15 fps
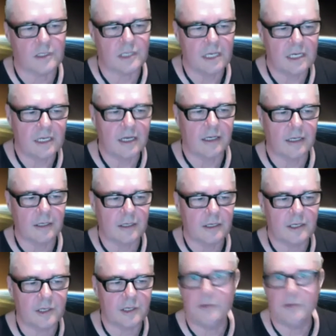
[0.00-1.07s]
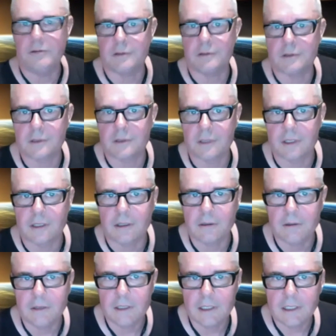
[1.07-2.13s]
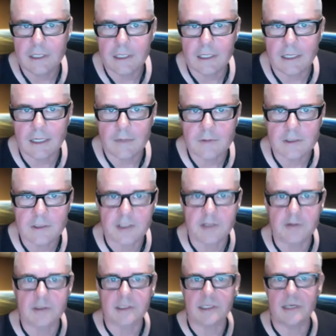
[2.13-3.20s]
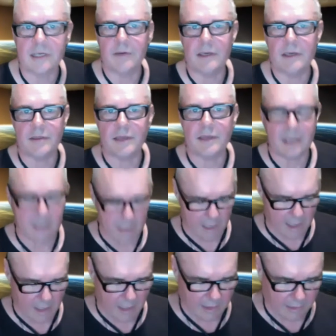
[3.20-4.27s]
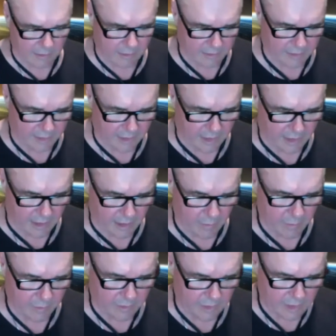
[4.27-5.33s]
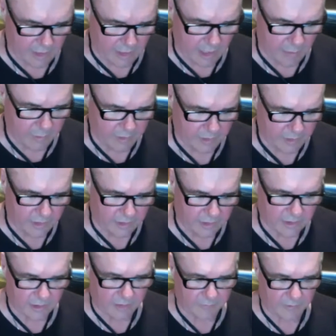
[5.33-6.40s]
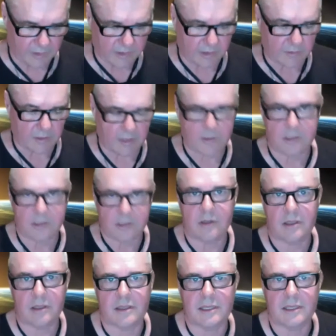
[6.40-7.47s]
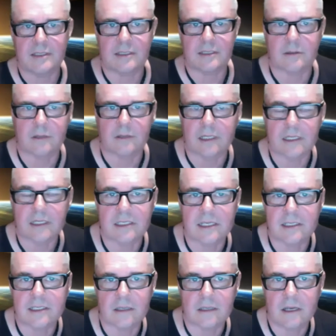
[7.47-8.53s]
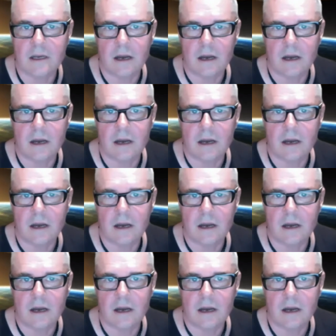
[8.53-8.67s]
kind of cute, you know. It was a cute TV thing. I don't think I wouldn't use it if I was doing a thesis on INXS.